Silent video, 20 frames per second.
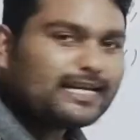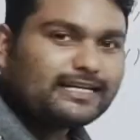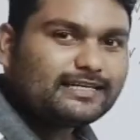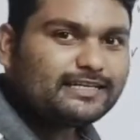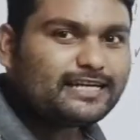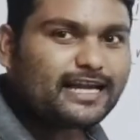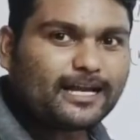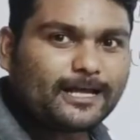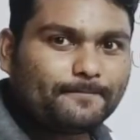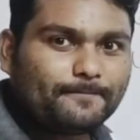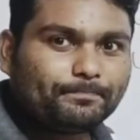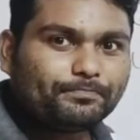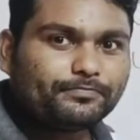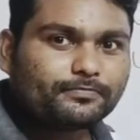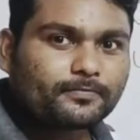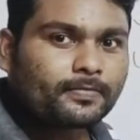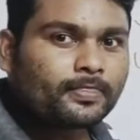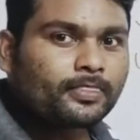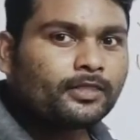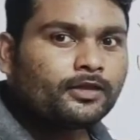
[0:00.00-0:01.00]
Nana?
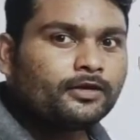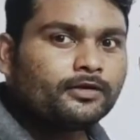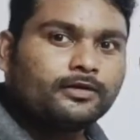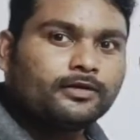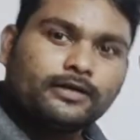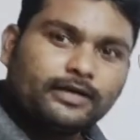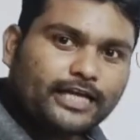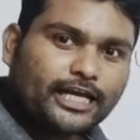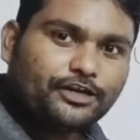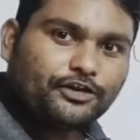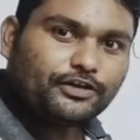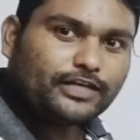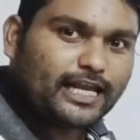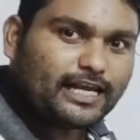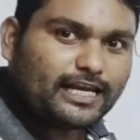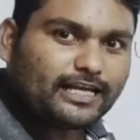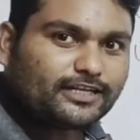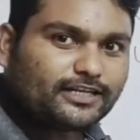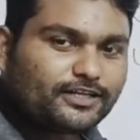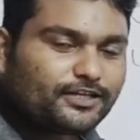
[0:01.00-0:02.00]
Can you tell
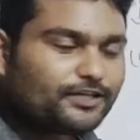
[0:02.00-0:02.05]
it?